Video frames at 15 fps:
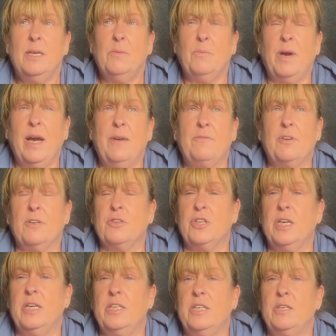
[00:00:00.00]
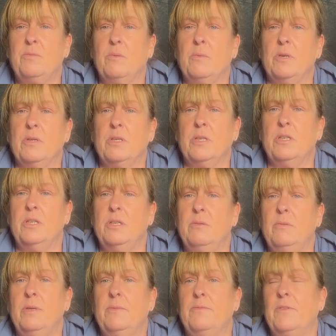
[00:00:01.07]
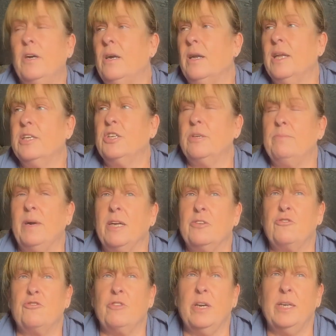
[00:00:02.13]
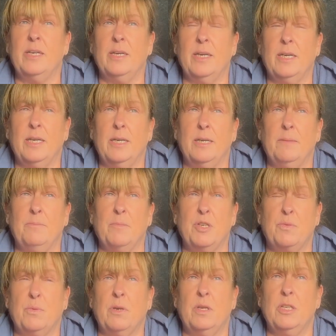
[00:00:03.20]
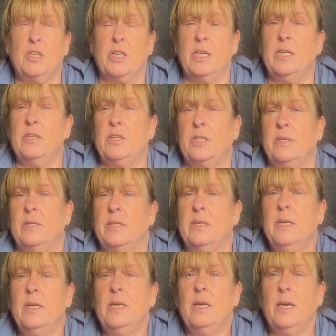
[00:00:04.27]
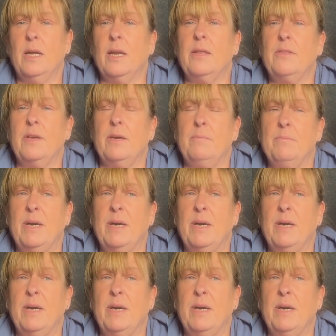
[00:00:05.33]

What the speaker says: We have got changes we want to do. We've got a leisure battery, which we're going to change to a lithium